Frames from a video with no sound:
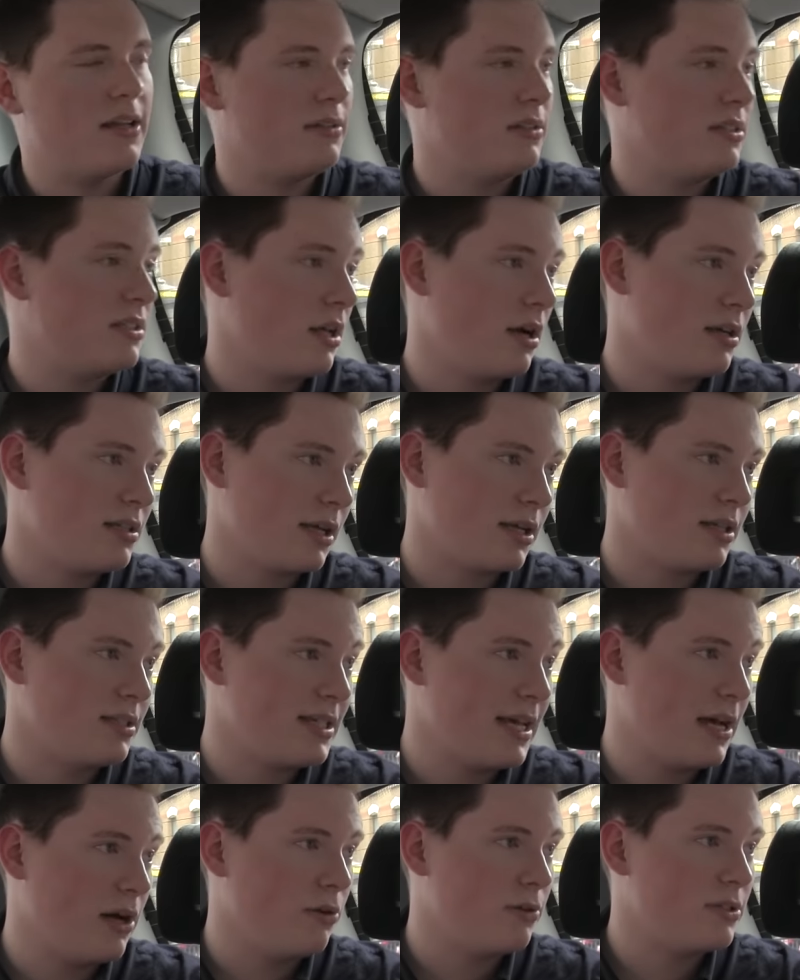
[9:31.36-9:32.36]
stars like
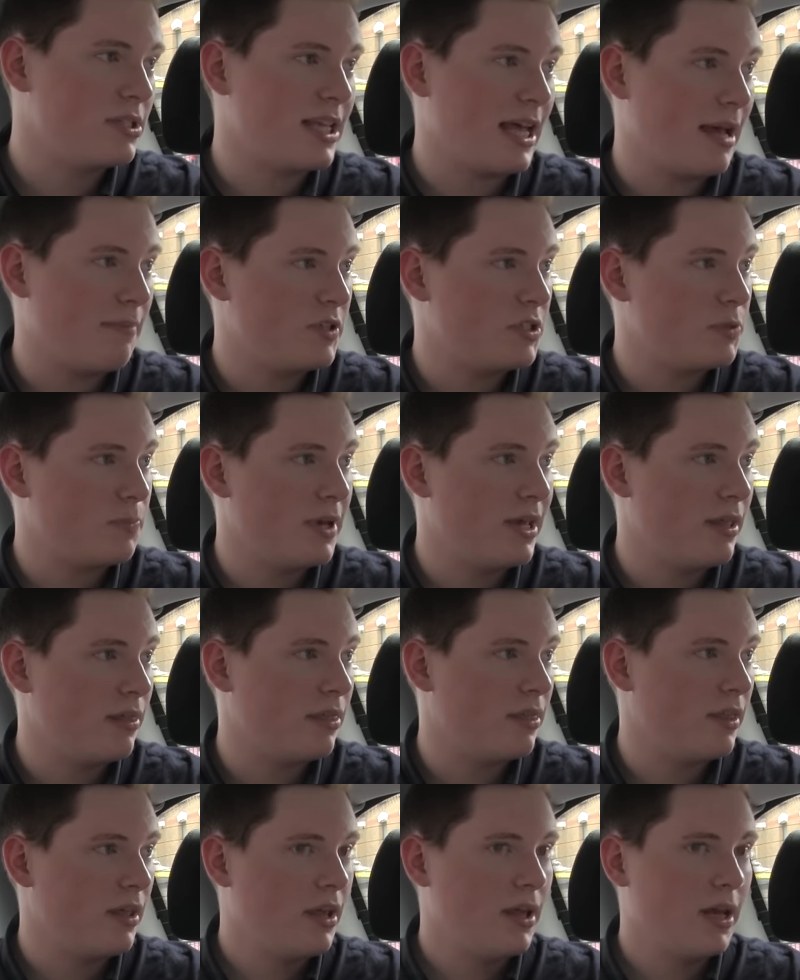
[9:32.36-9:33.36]
Adele, Sam Smith,
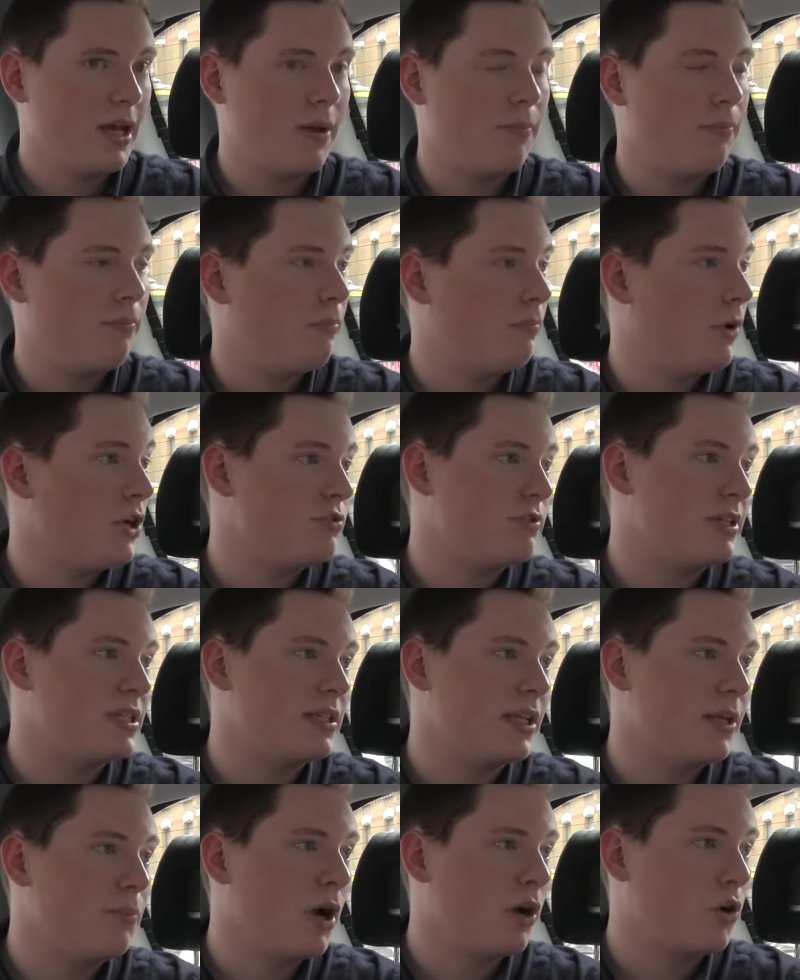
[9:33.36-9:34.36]
and most
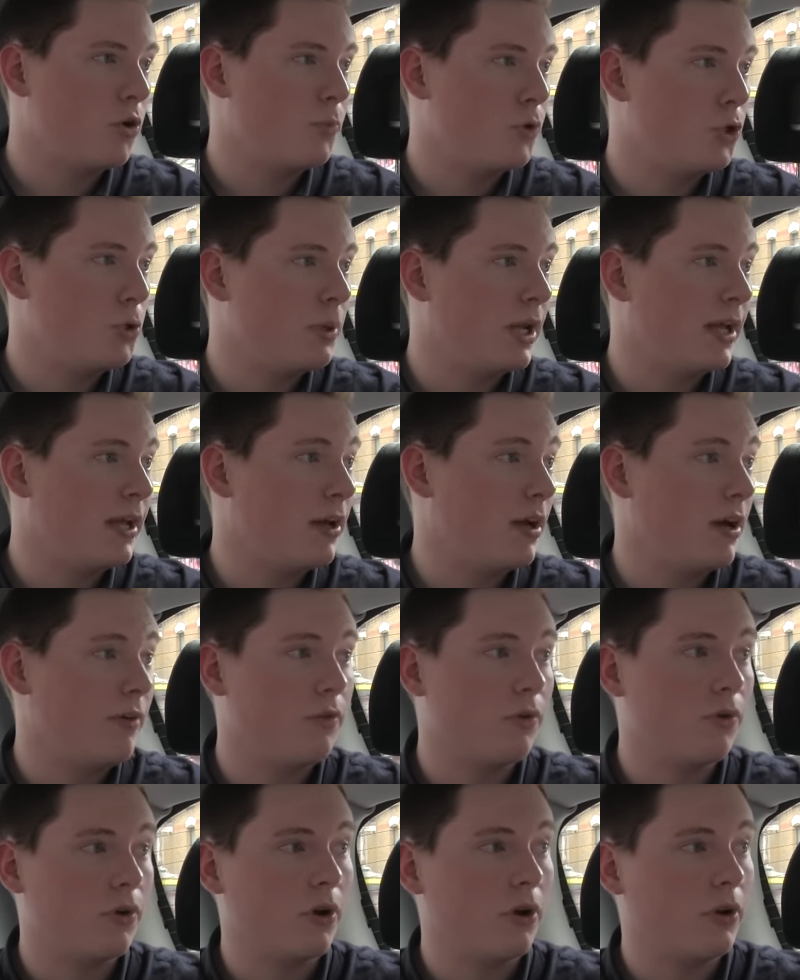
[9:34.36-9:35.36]
recently Michael Bublé have
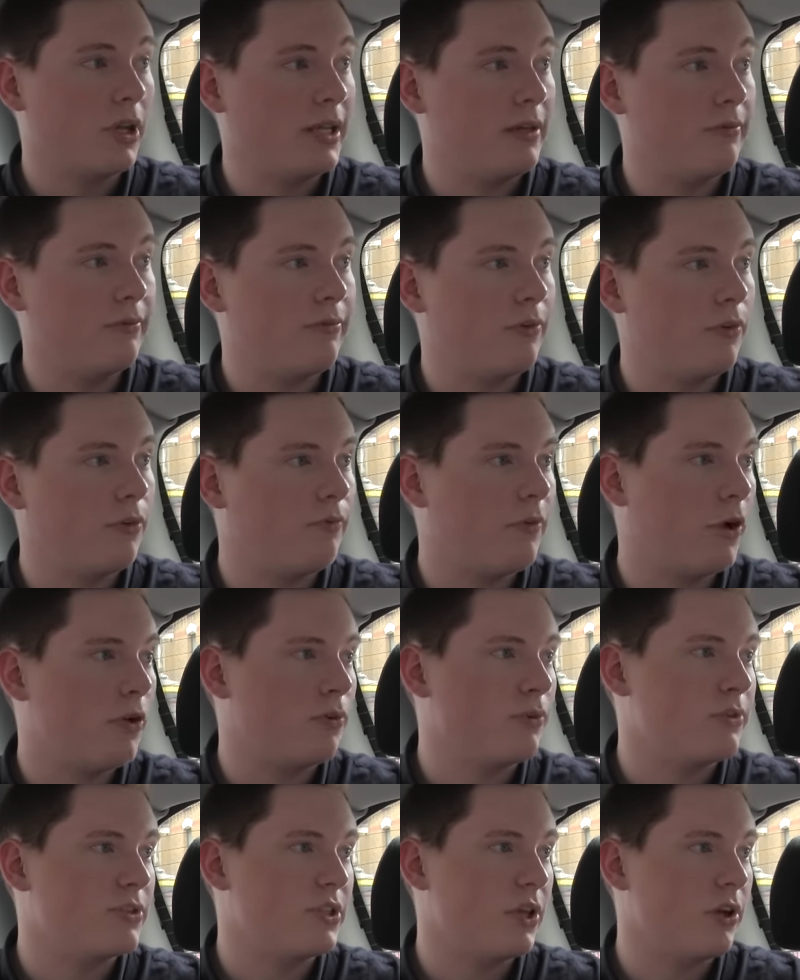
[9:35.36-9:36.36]
all gone in for
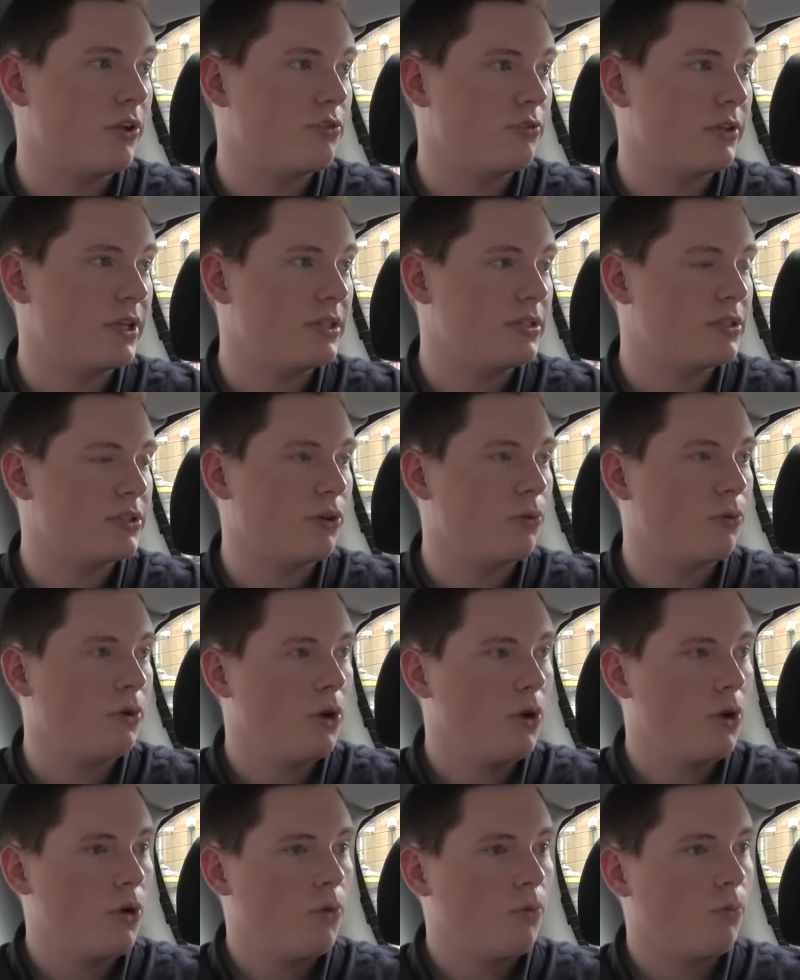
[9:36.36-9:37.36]
vocal surgery, so
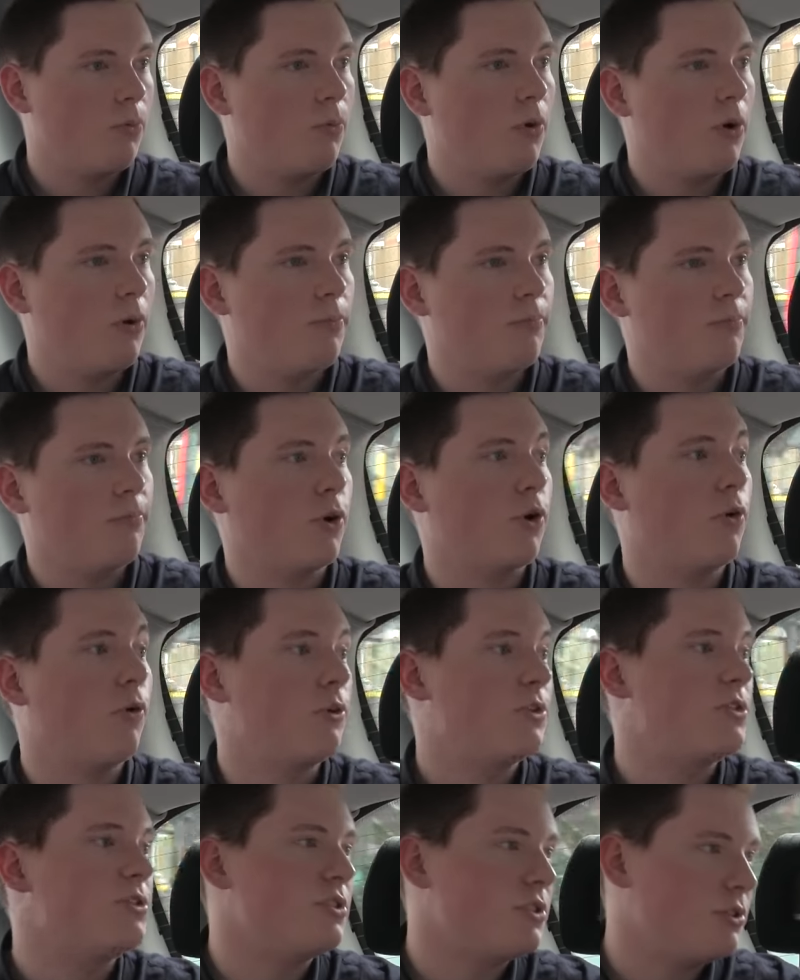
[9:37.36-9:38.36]
what
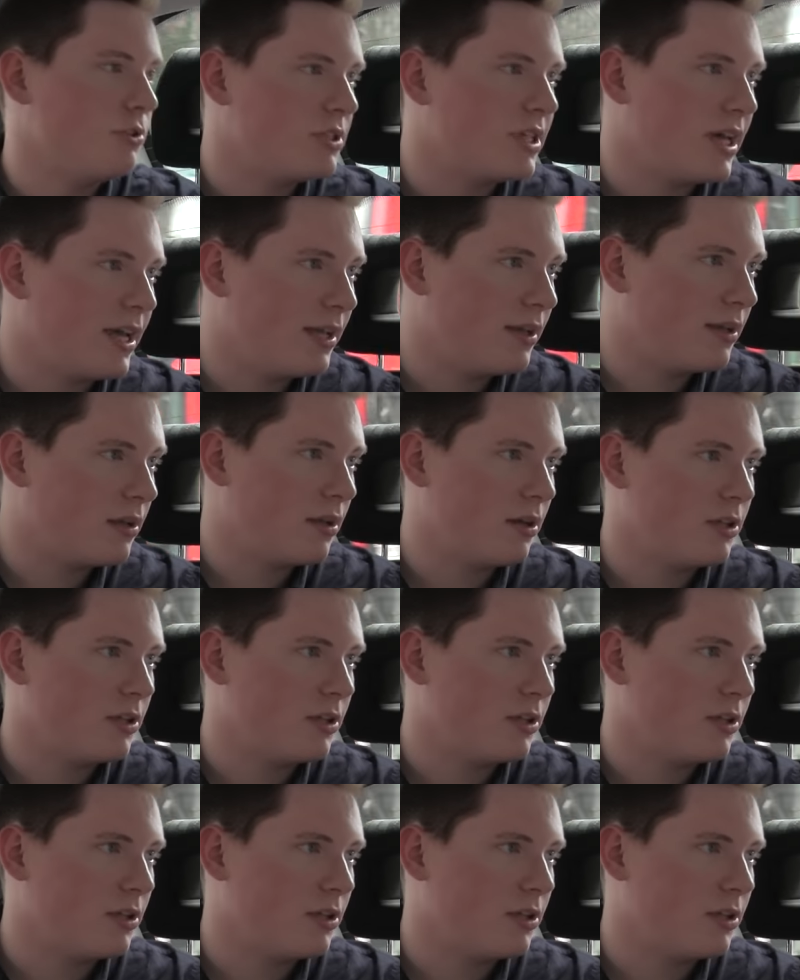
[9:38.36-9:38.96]
precautions do you take,